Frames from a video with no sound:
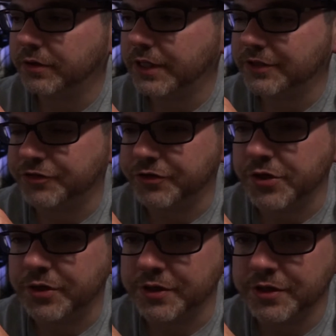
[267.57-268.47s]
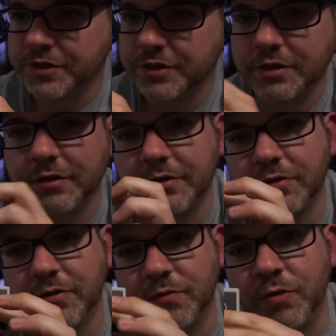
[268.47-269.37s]
as you notice,
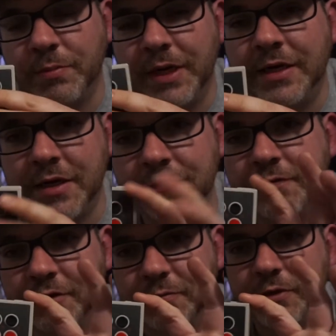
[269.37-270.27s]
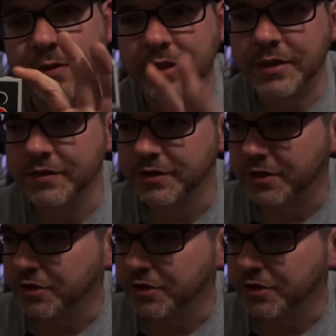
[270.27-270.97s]
the one main difference between this and an